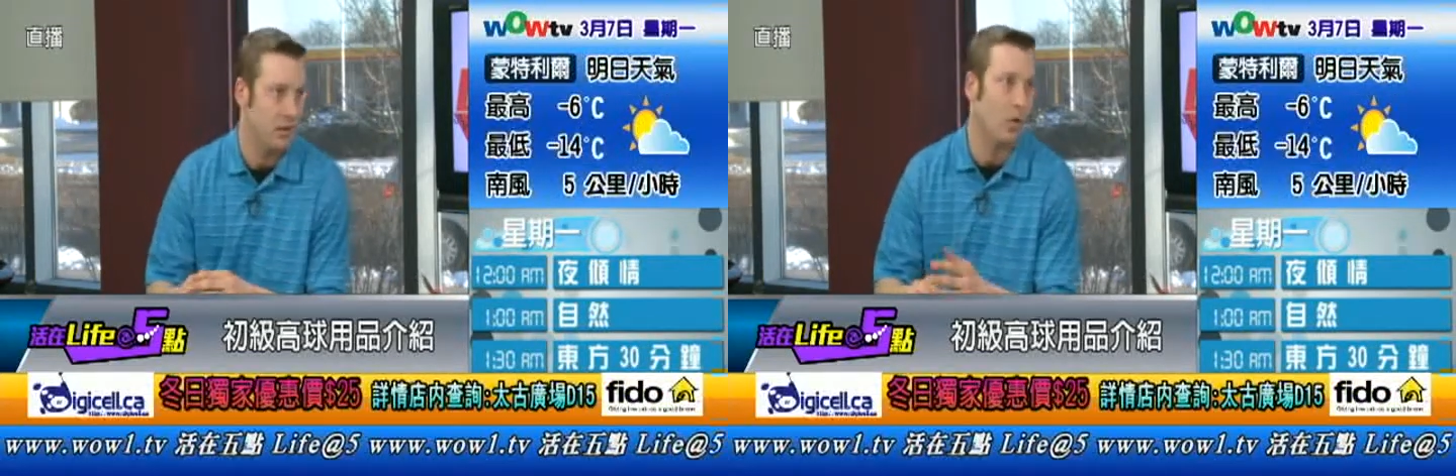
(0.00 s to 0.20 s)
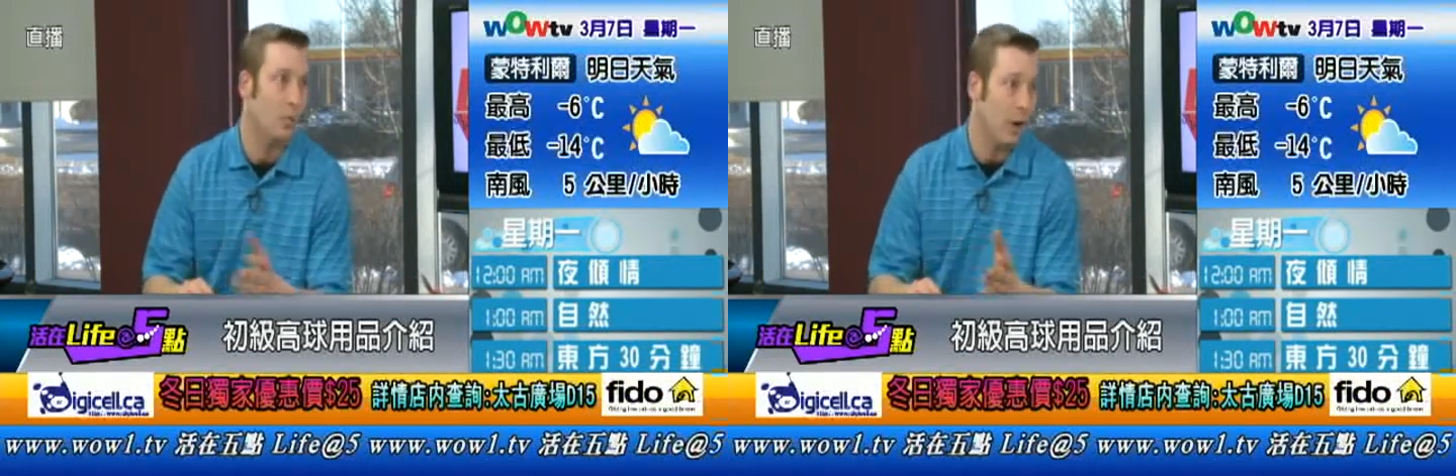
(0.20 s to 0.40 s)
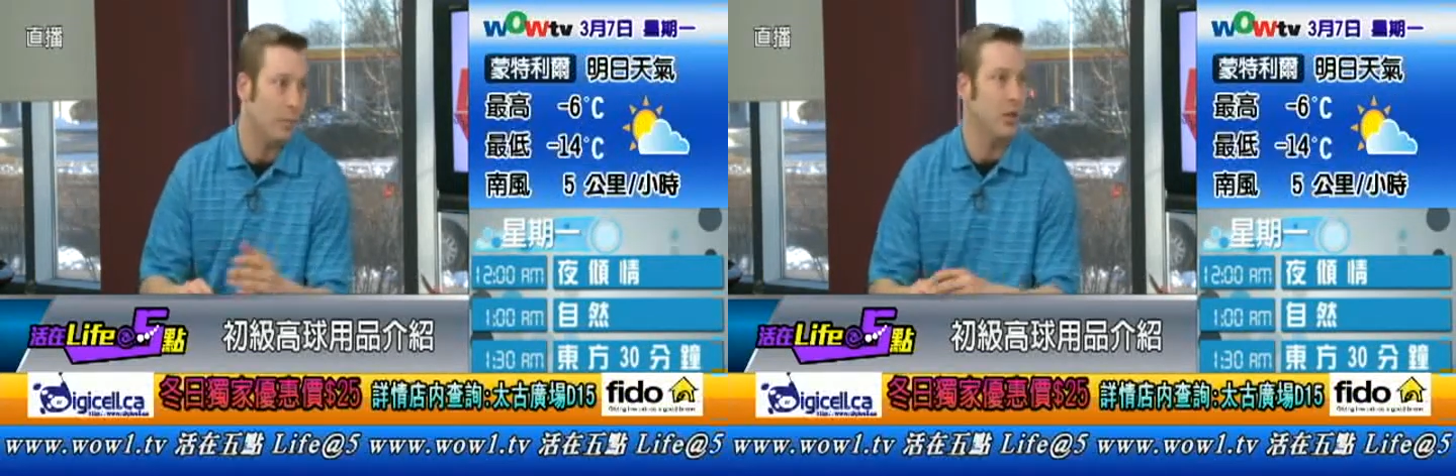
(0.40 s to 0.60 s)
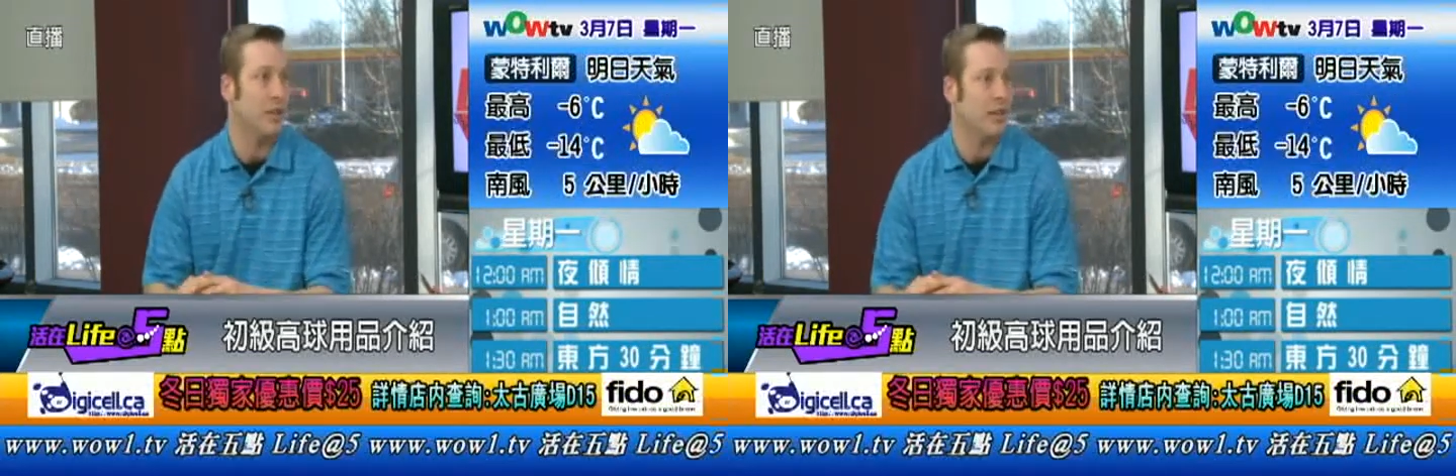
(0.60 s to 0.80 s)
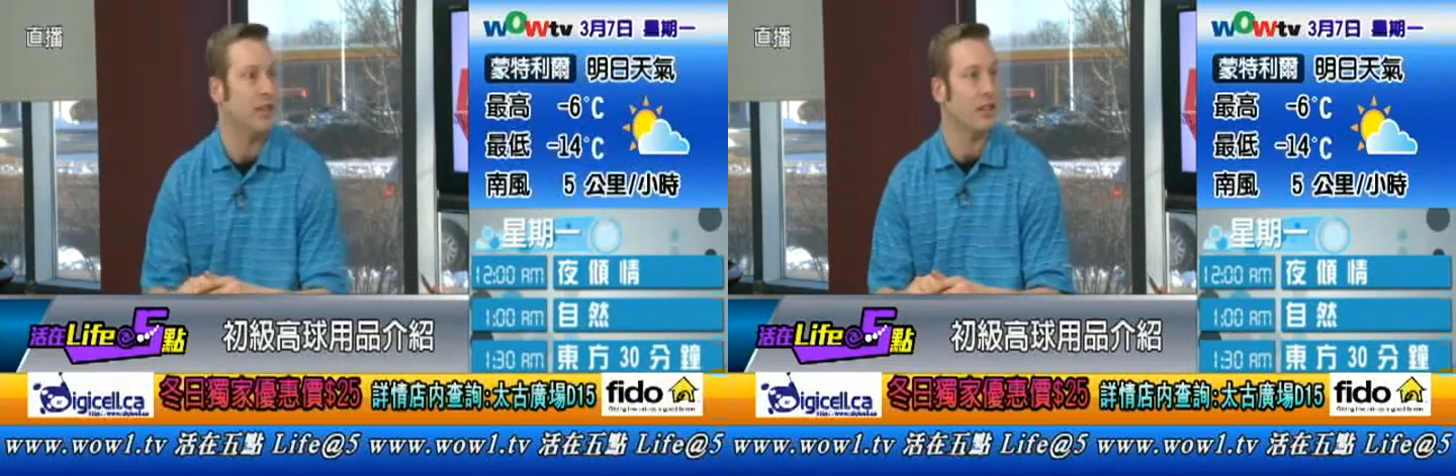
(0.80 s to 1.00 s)
or mom could
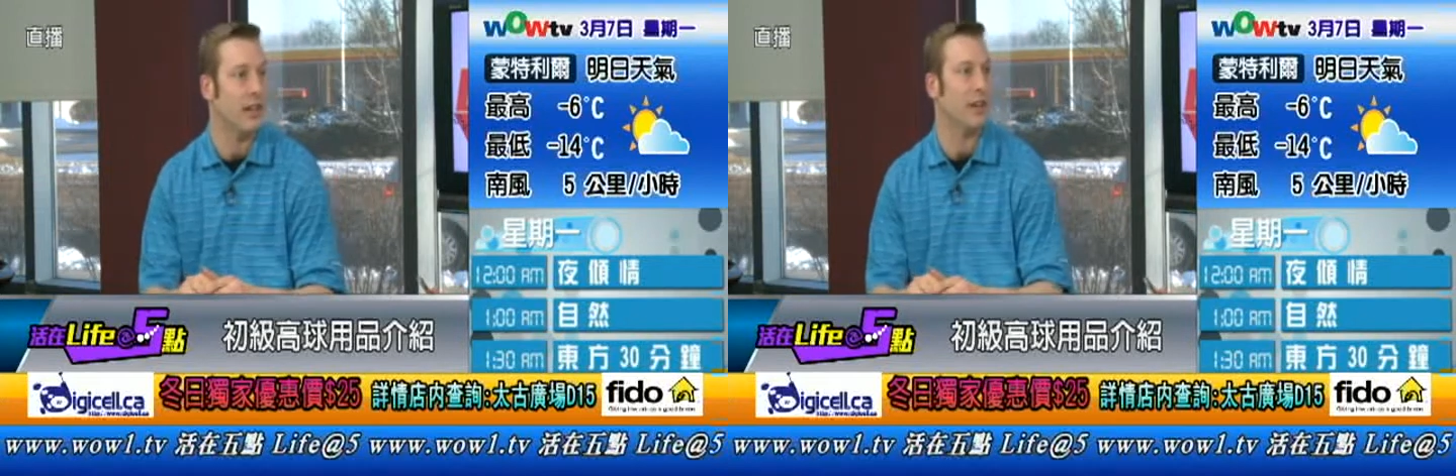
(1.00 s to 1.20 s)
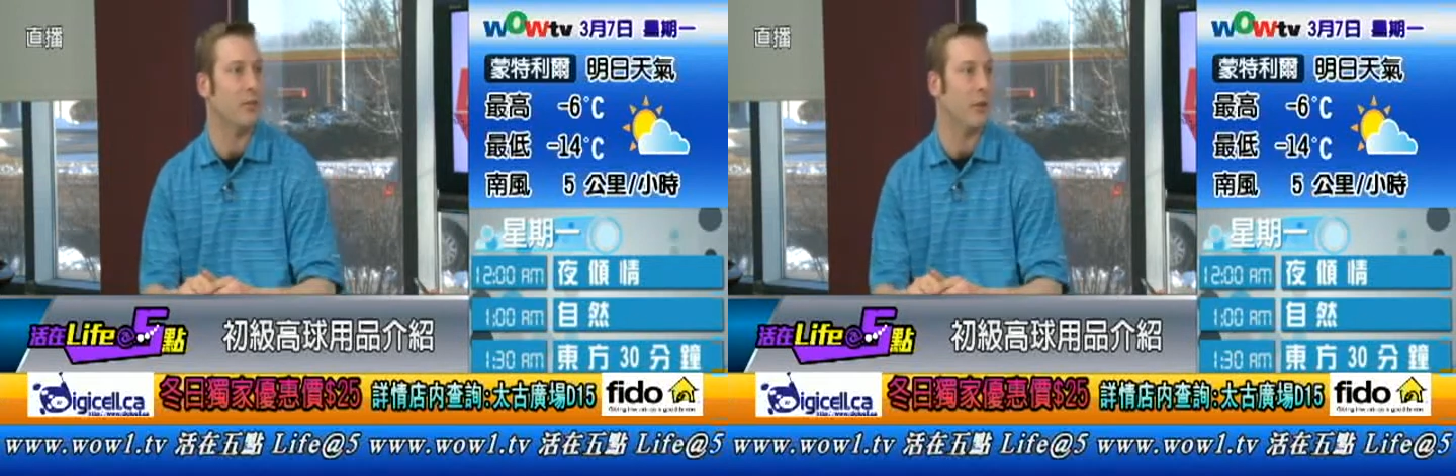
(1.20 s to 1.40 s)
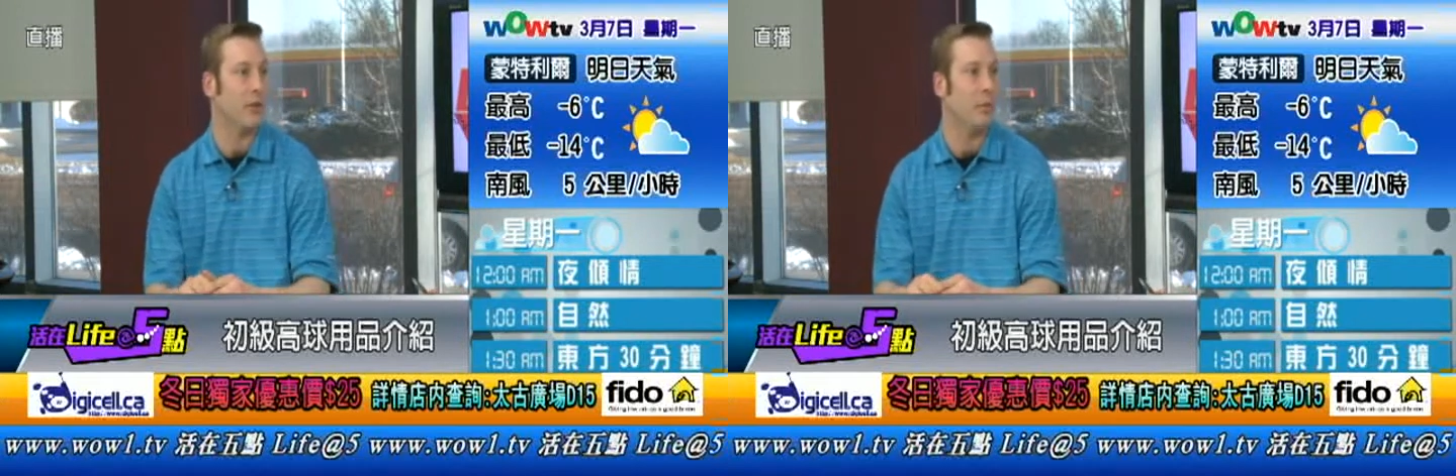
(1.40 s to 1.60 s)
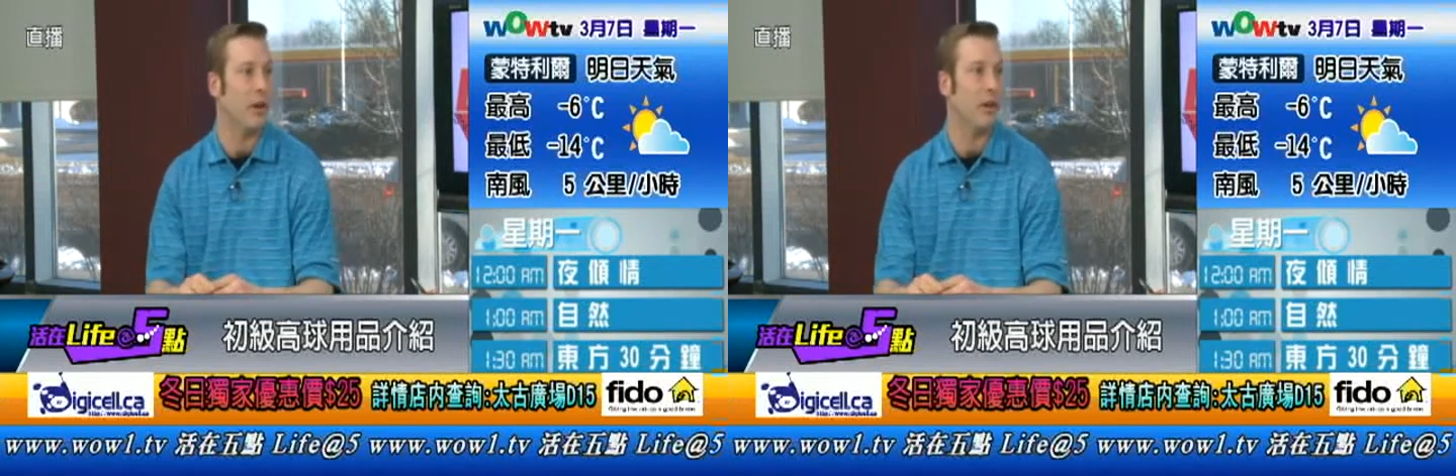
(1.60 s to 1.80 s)
take their kid out with them